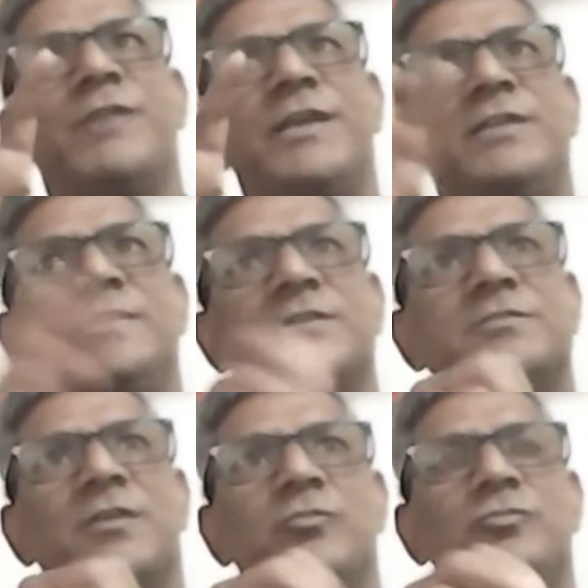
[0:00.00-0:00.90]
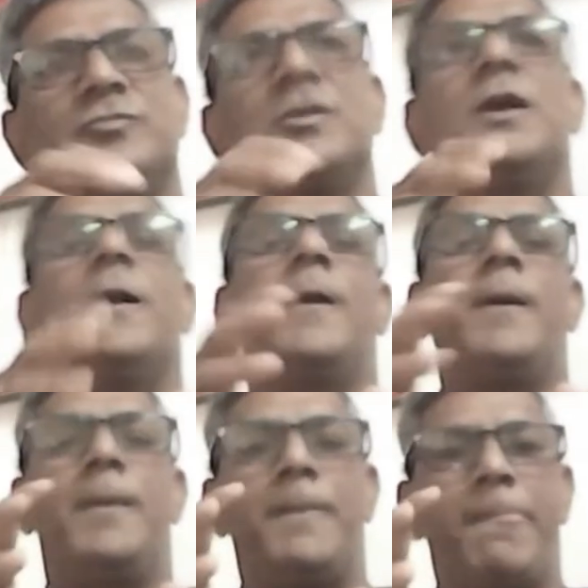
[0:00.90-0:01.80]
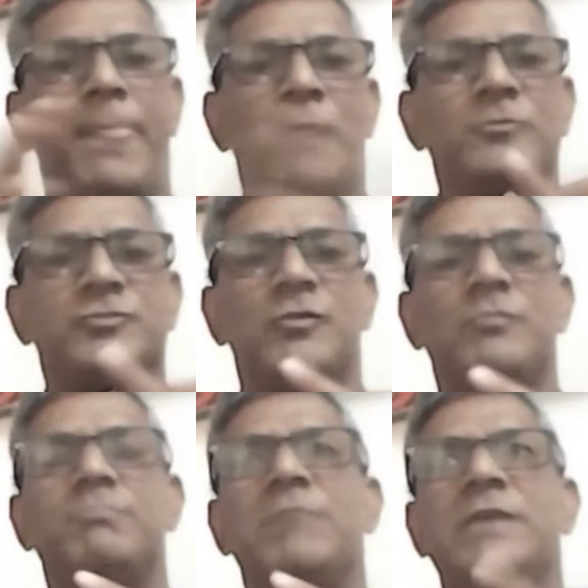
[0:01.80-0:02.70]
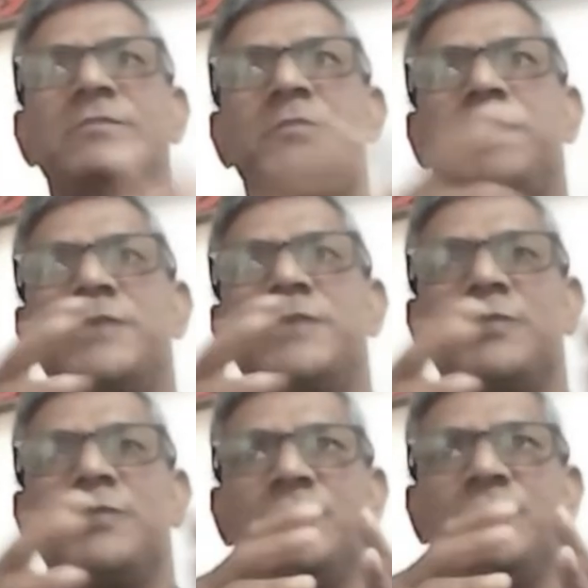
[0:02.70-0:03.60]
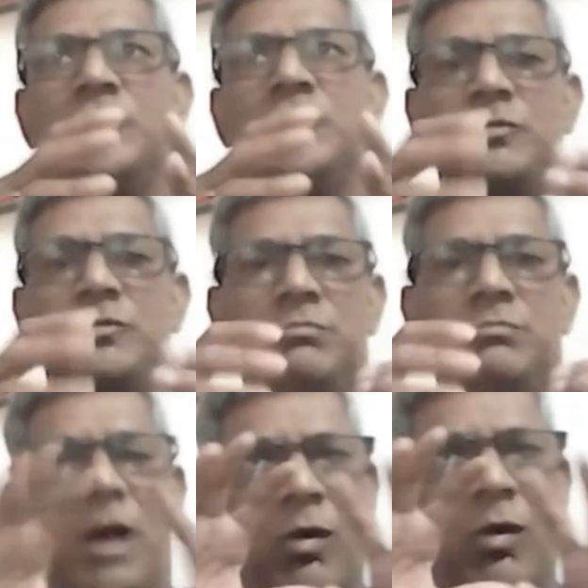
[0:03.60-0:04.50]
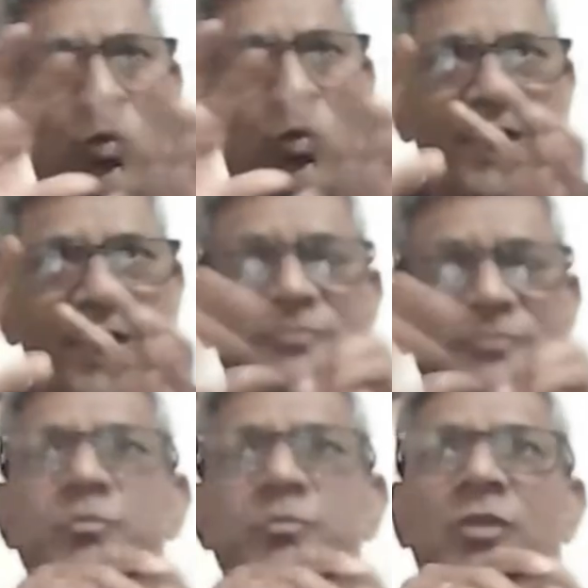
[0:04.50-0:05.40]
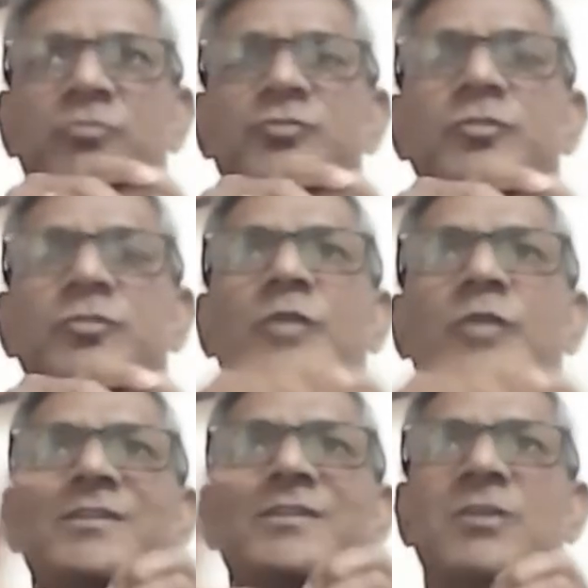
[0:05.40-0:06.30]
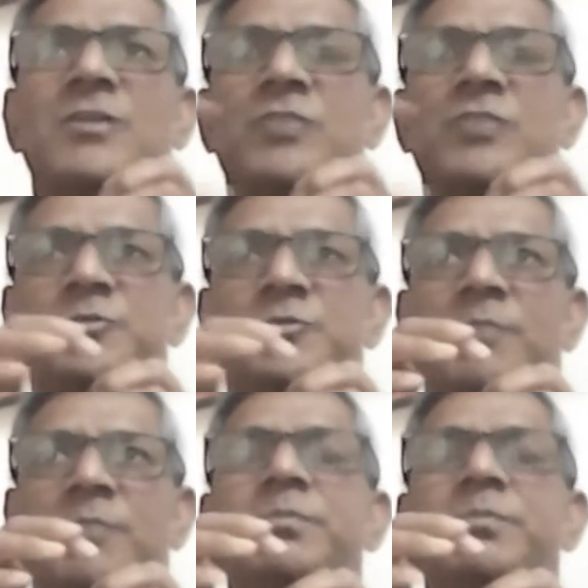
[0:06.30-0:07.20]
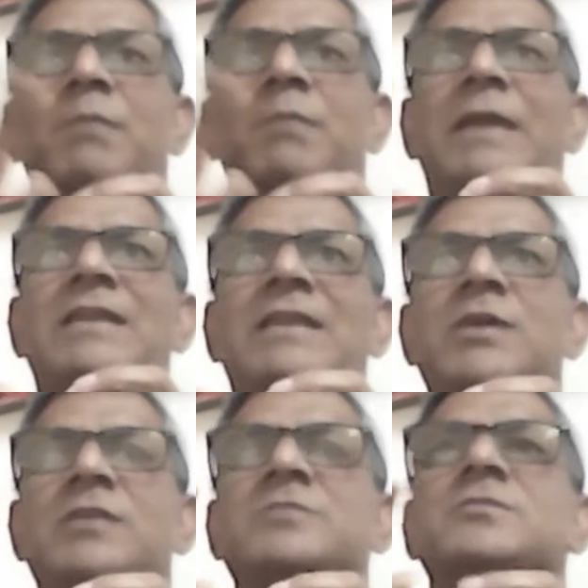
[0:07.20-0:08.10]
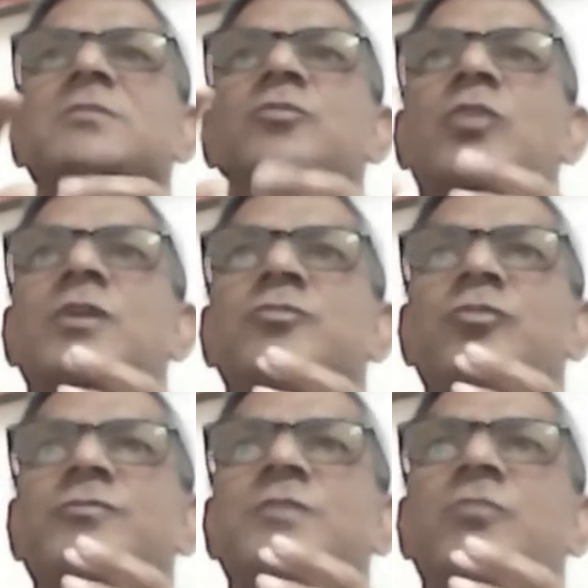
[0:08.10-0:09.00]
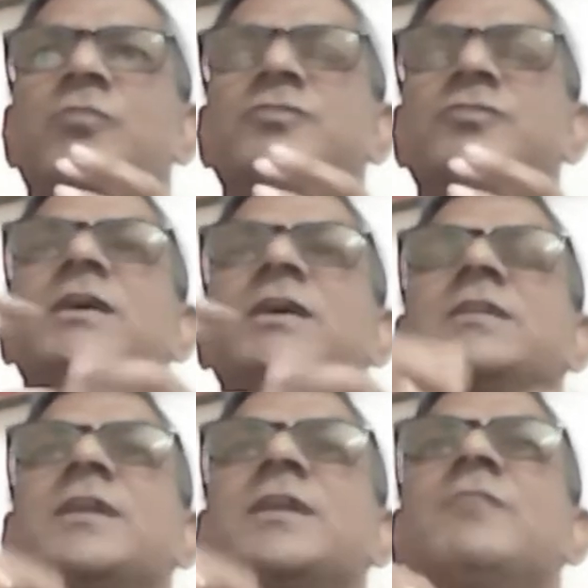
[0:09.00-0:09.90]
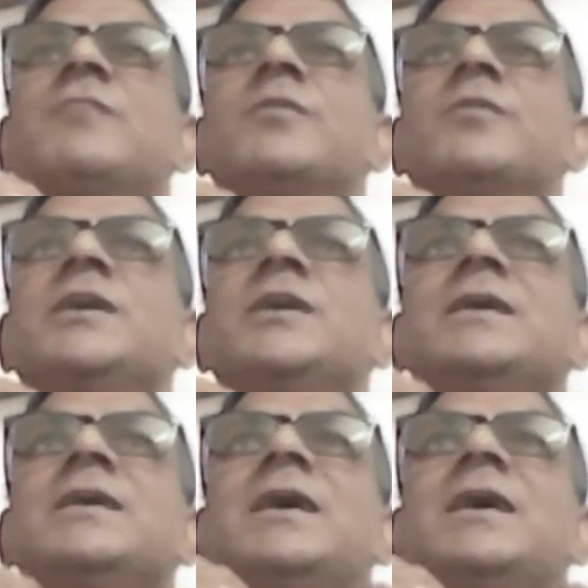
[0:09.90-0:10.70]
dividing these sounds also is the place of articulation, where it's pronounced, where the sound comes from. Bilabial is those sounds that come from the